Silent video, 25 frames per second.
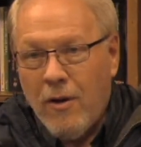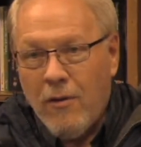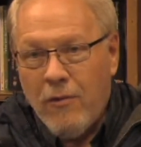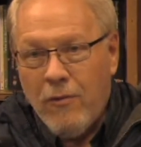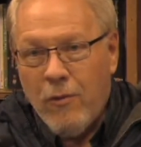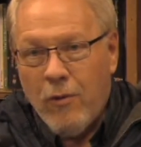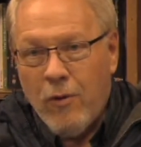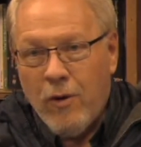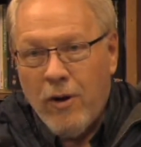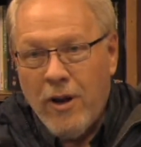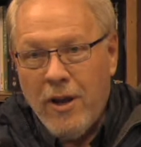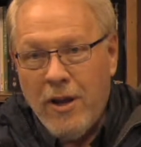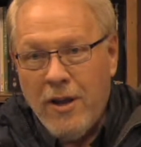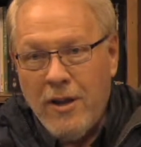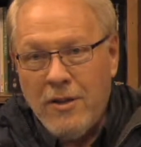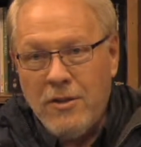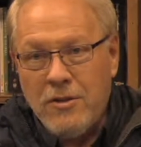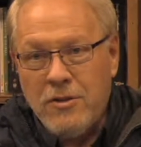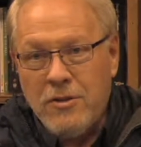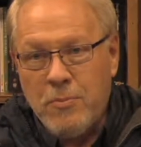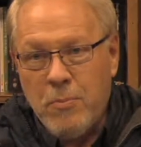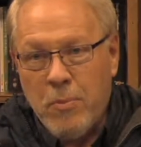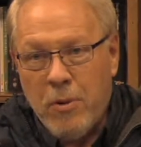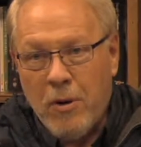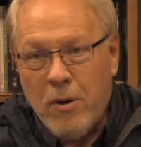for
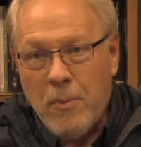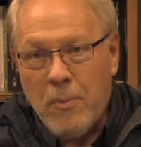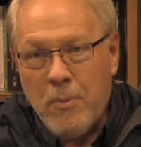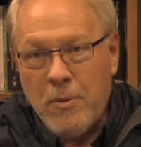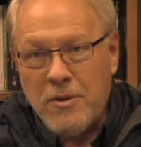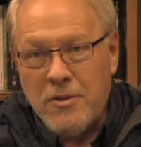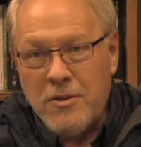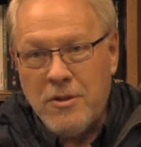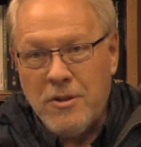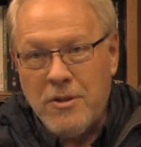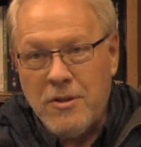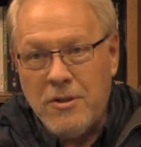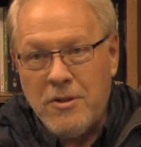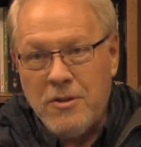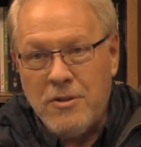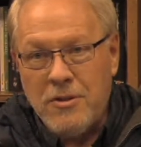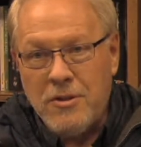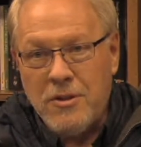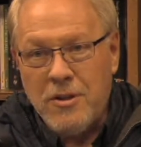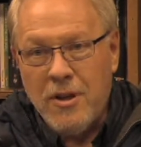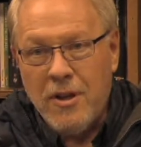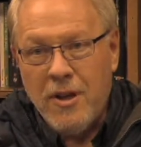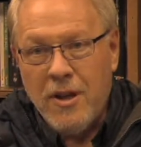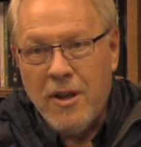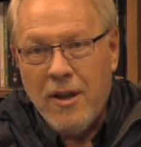his purposes,
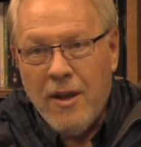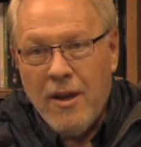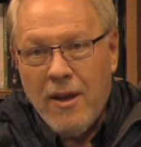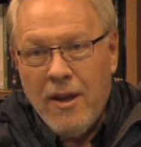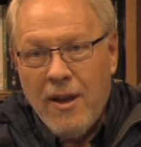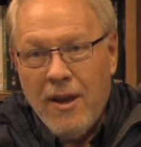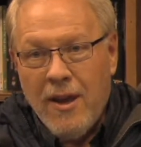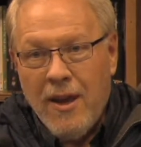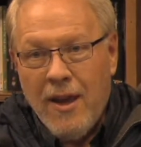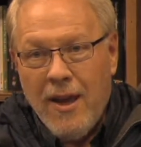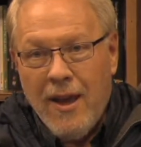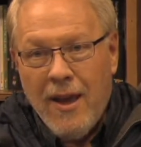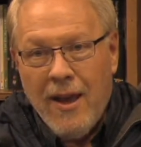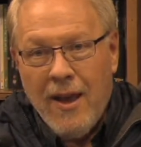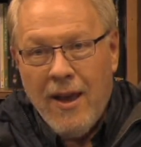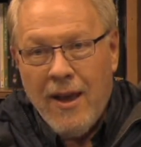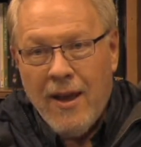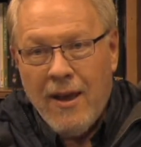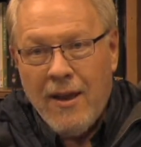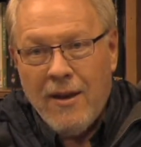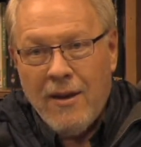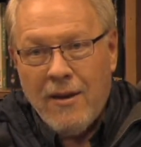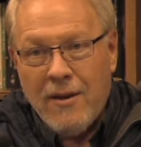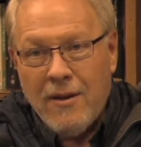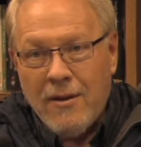
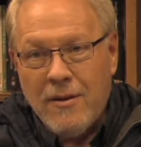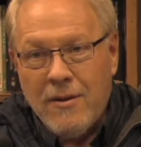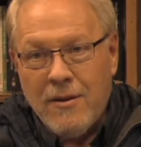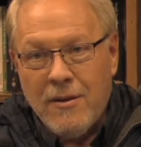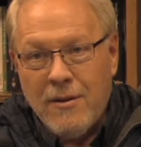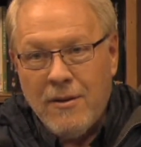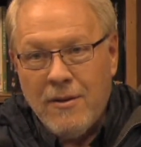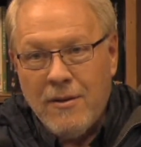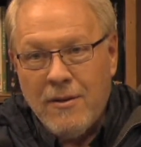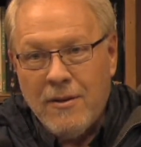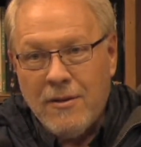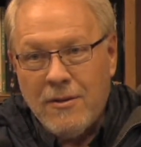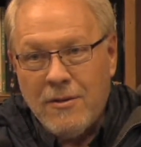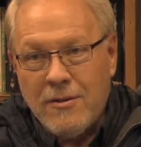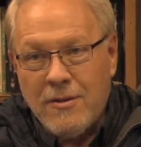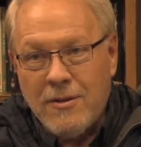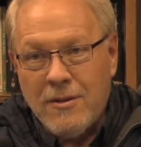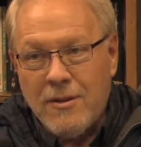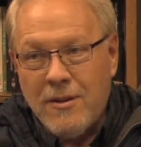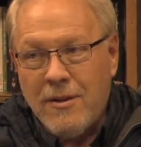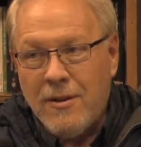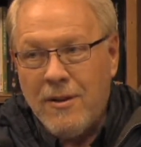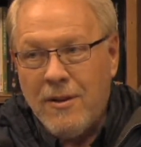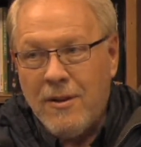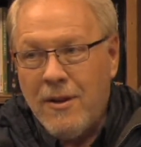and
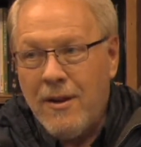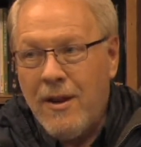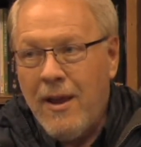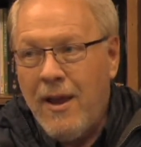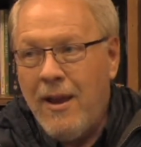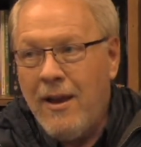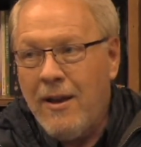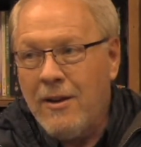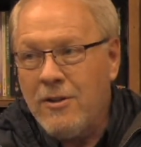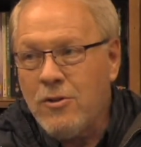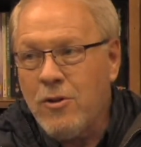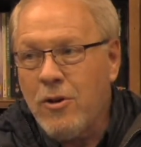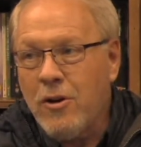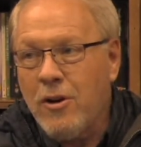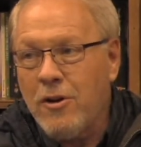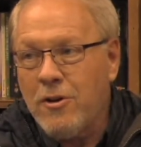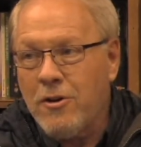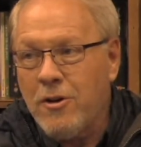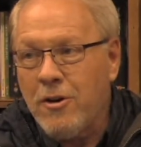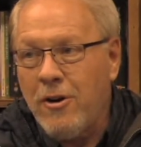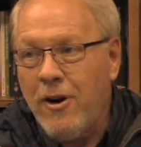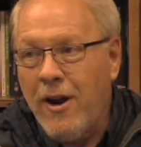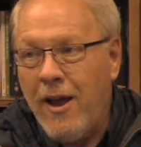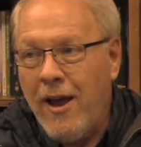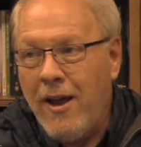it's going to
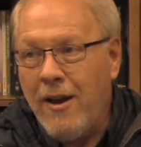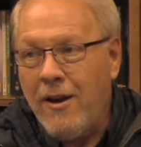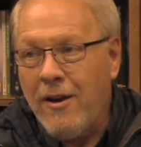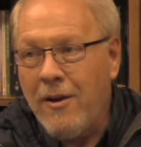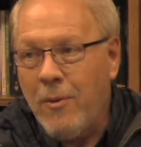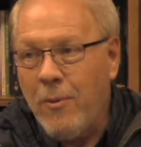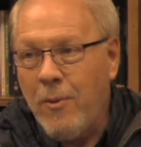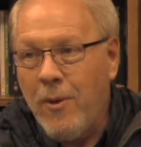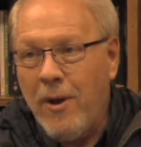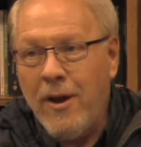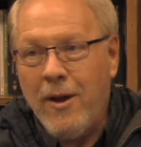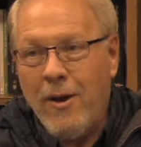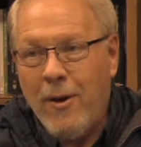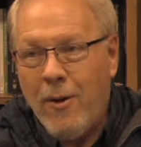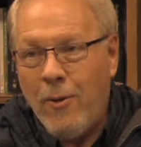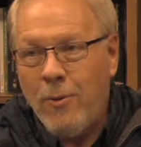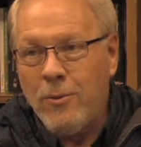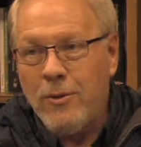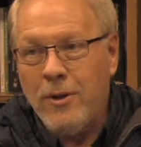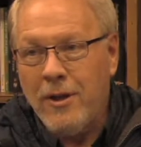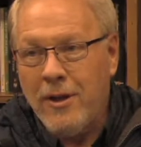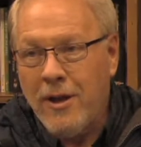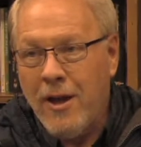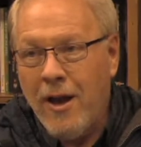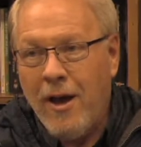turn out in a way
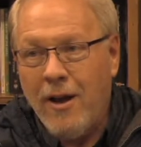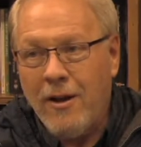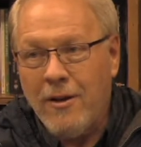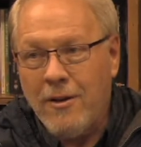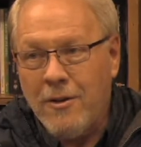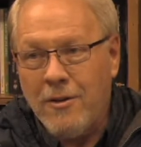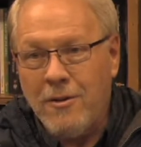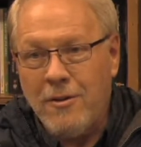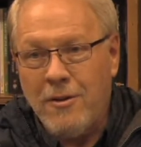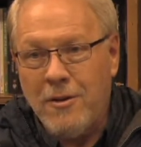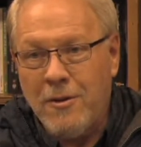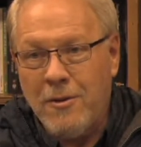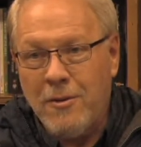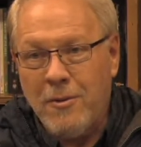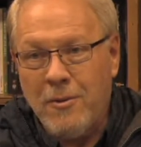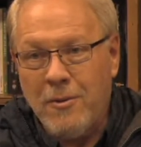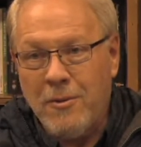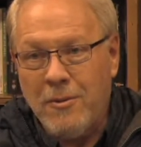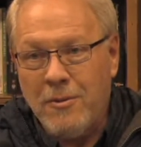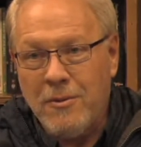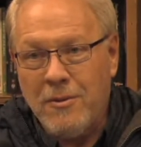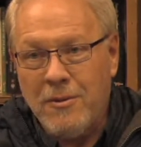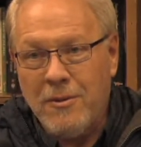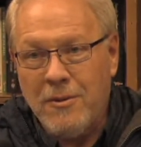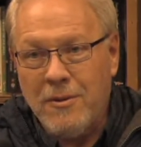only God could do.
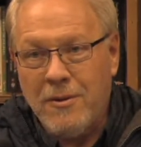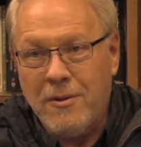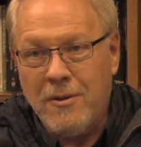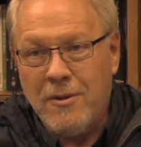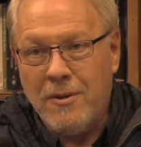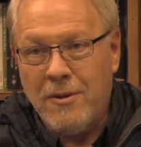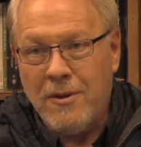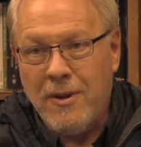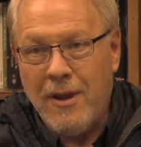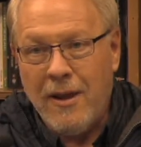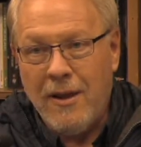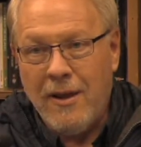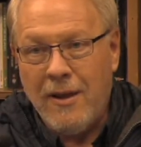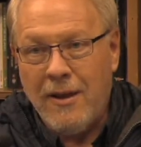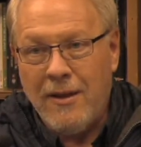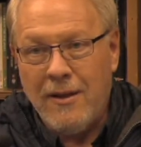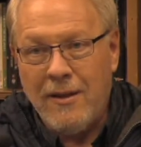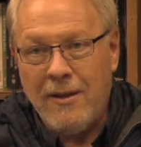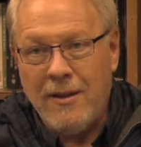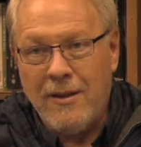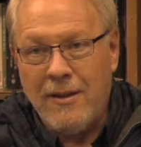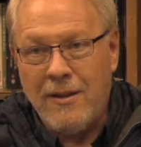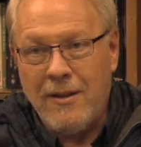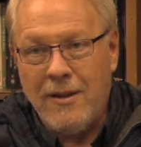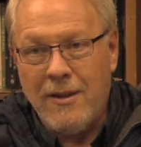
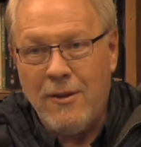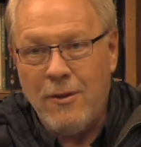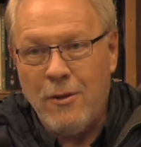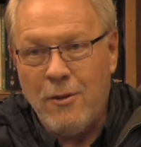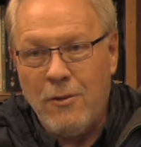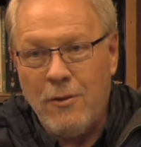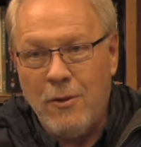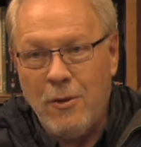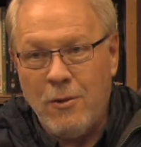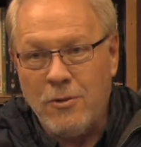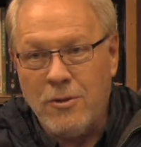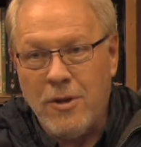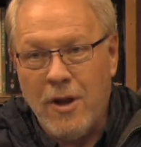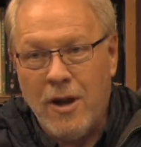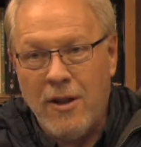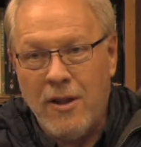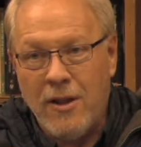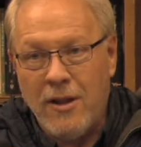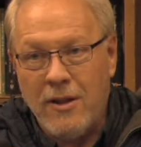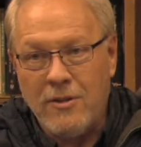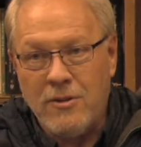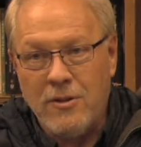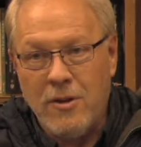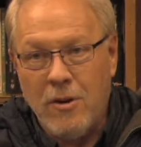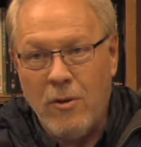Those kind of
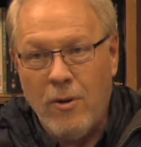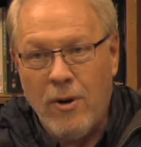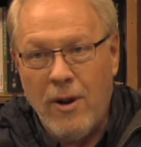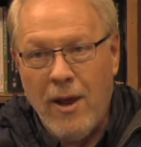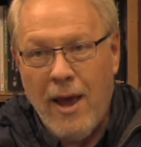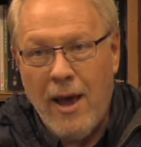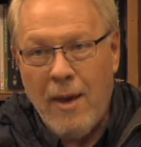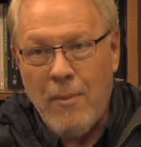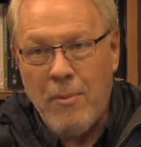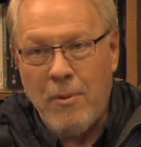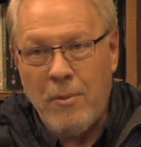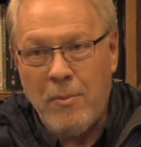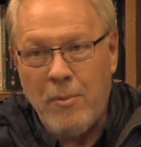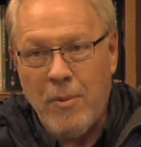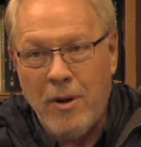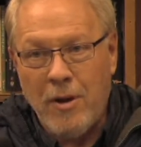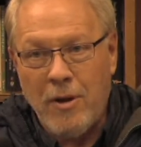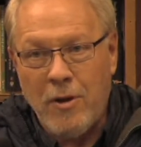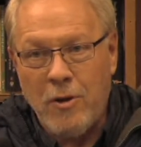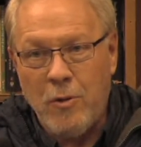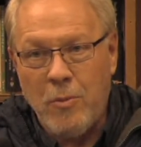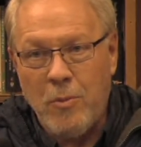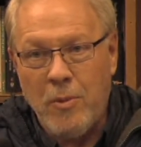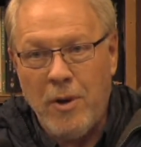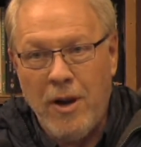things don't happen by
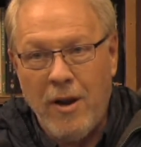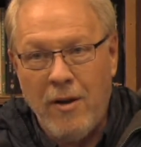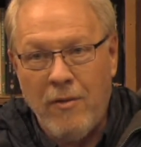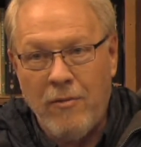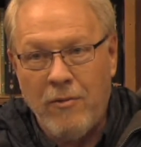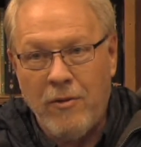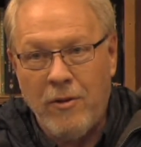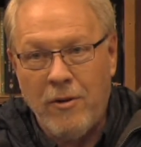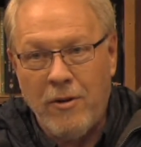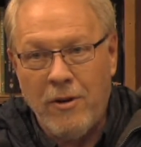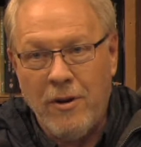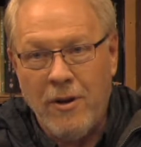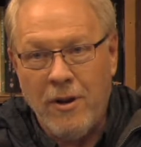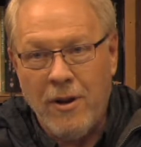human effort,